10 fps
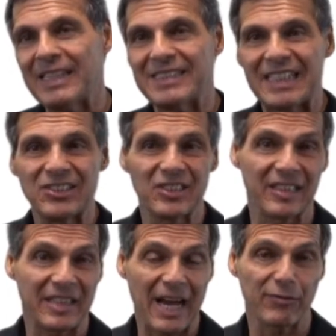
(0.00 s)
less
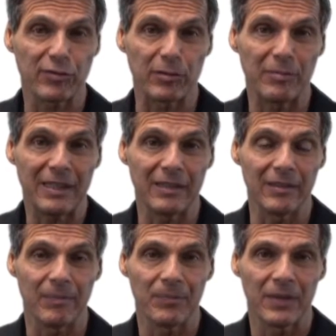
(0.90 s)
insulin after a
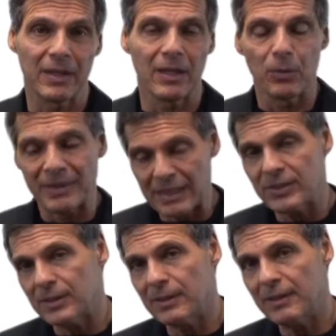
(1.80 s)
meal. Well,
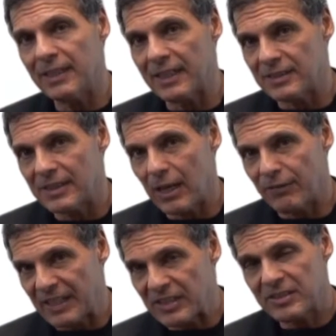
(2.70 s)
that's a good thing, because now
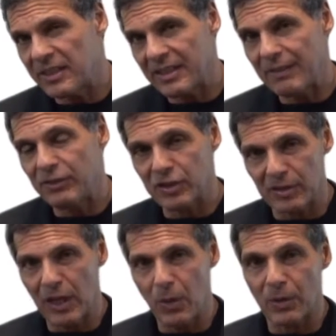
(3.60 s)
if the insulin levels
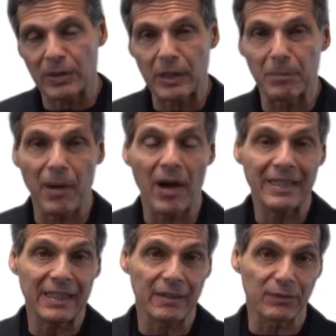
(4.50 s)
are lower, your
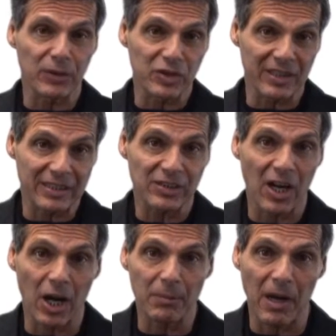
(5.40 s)
body converts less
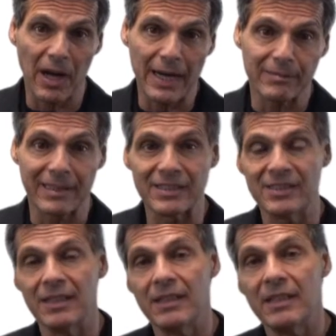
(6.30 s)

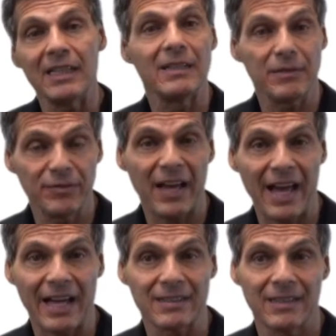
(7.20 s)
carbohydrates into
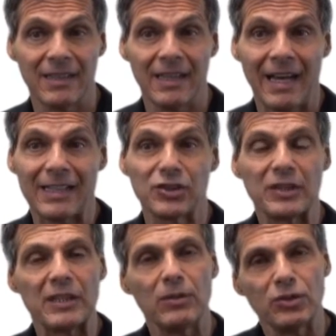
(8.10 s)
fat, and so
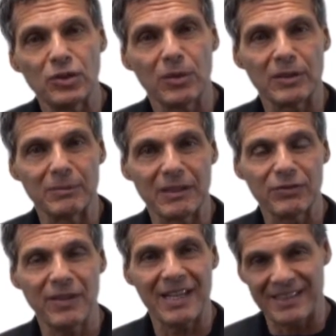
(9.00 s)
you don't store as
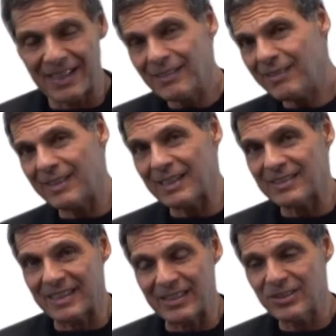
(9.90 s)
much fat. The other thing
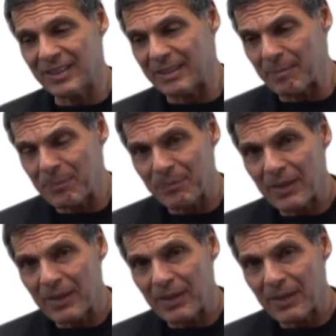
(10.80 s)
is that insulin,